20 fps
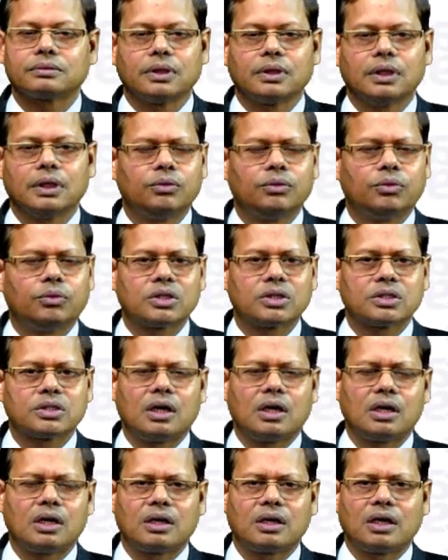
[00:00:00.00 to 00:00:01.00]
in works
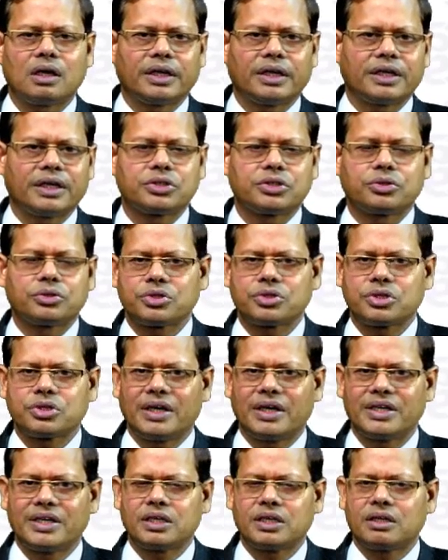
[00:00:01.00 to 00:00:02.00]
contract execution
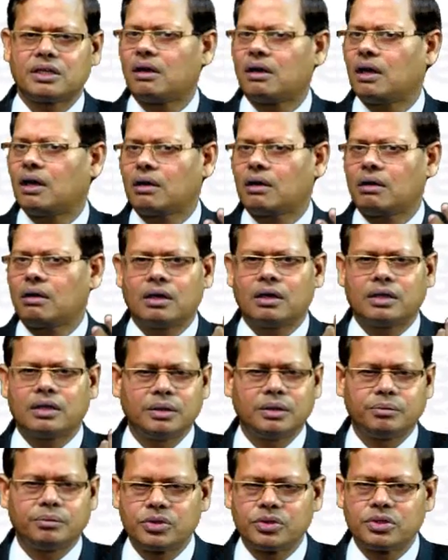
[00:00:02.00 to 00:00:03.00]
etc. are not
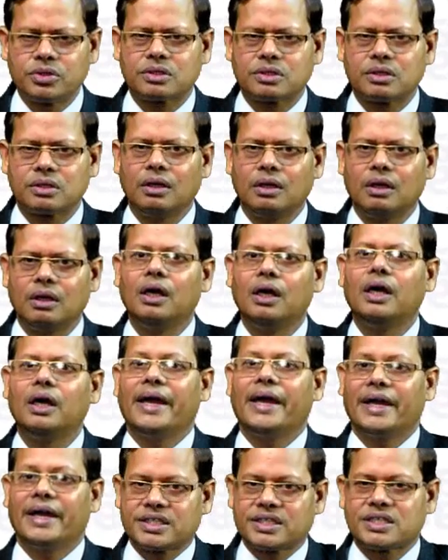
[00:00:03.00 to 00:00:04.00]
inputs.
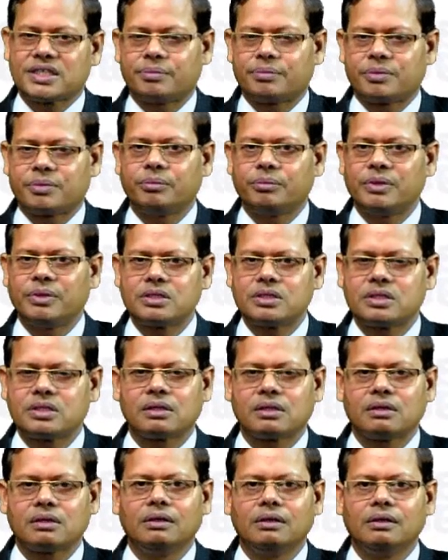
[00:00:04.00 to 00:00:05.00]
Except means
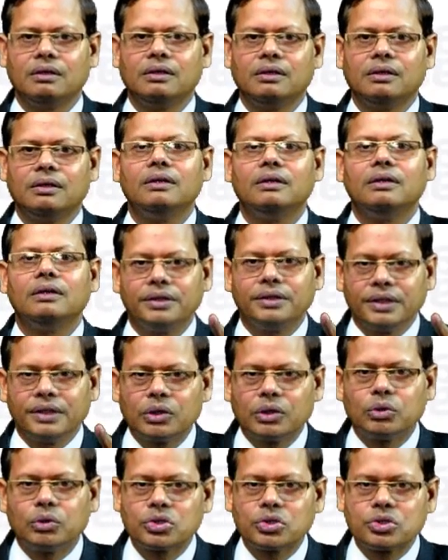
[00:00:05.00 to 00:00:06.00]
the
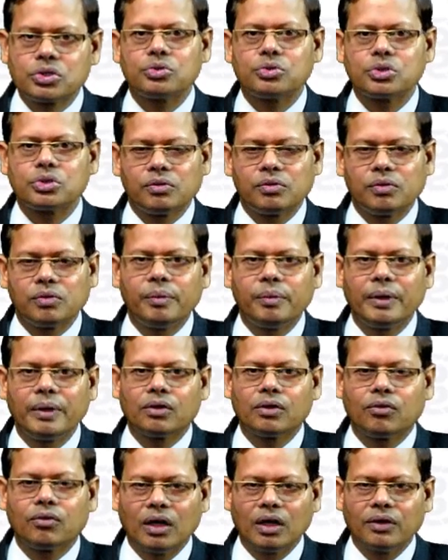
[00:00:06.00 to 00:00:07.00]
goods used will be
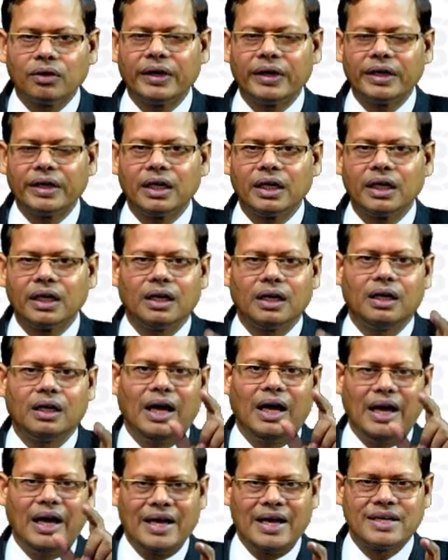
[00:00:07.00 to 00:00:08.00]
qualifying
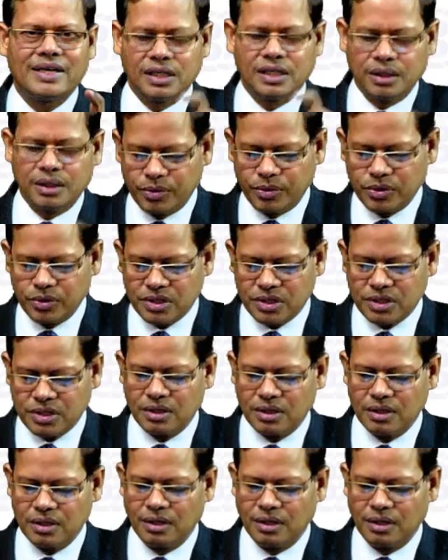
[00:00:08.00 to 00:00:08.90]
as inputs